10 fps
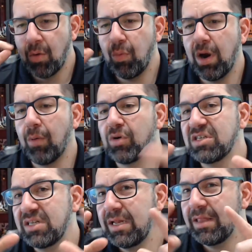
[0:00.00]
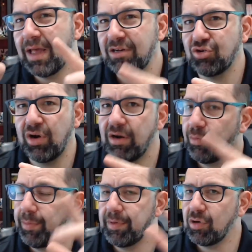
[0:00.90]
where we're seeing that trend, and
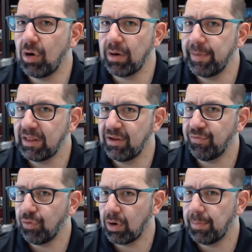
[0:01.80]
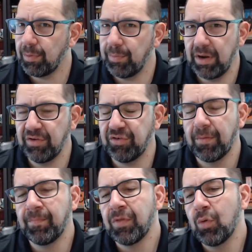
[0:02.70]
we've been talking about this for a couple of months,
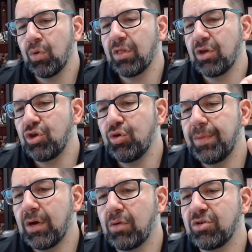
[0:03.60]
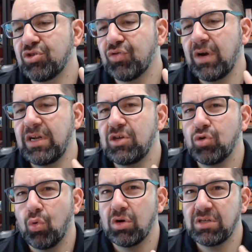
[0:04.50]
where the QBO is trending
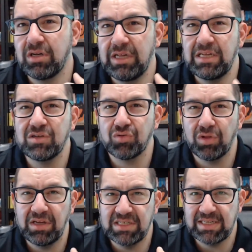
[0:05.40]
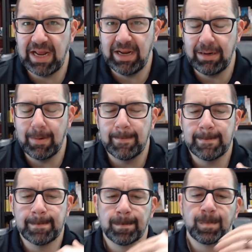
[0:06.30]
towards an easterly state
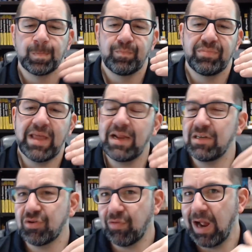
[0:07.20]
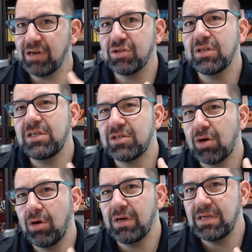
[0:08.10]
that is gradually
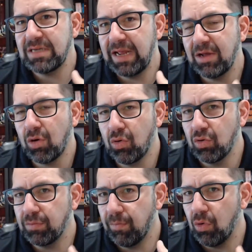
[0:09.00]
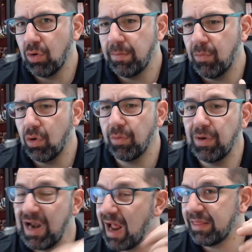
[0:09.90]
starting to take hold more and more. We're
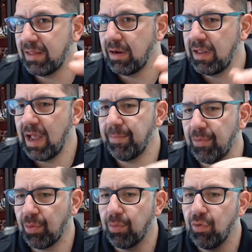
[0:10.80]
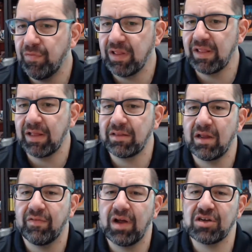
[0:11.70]
not there yet, but we're moving in that
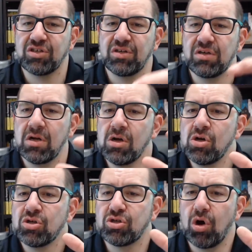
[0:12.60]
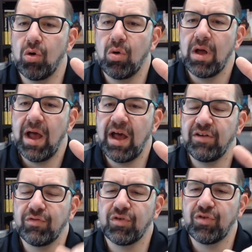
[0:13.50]
direction. So,
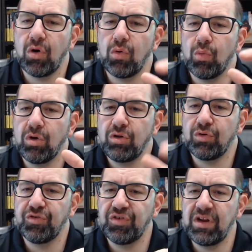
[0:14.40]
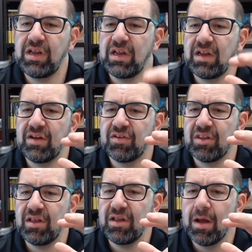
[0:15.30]
as a result, what you'll see is
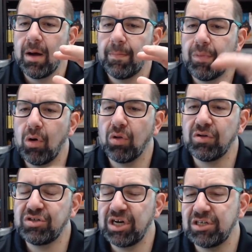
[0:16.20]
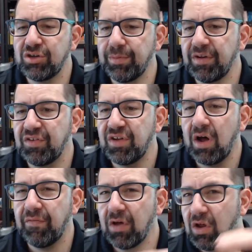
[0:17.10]
the polar jet stream
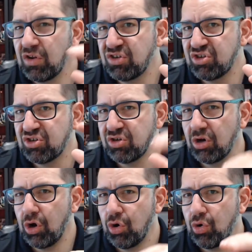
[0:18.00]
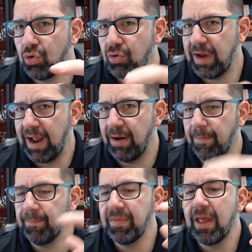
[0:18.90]
itself slow
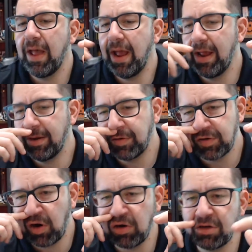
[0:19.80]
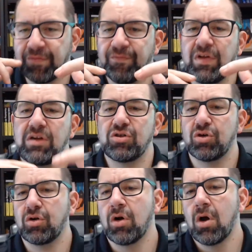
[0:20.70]
down and start to
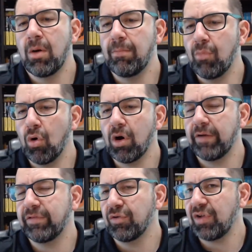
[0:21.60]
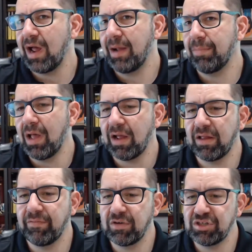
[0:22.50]
feature more of those high
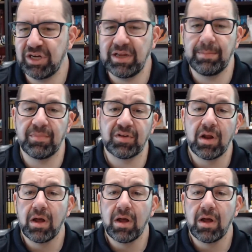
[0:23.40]
blocking regimes.